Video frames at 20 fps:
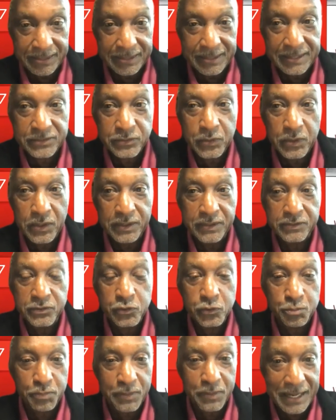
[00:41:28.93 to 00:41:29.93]
And that's going to
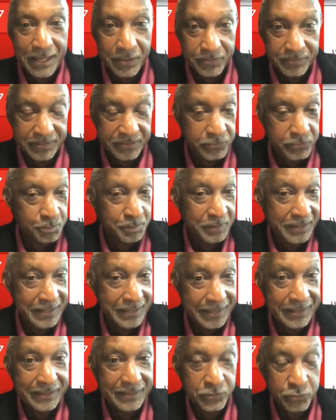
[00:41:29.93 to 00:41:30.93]
sprout. It's
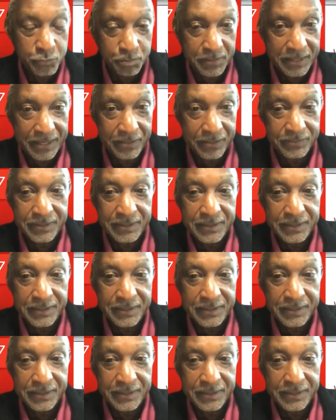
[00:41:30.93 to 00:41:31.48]
beginning to sprout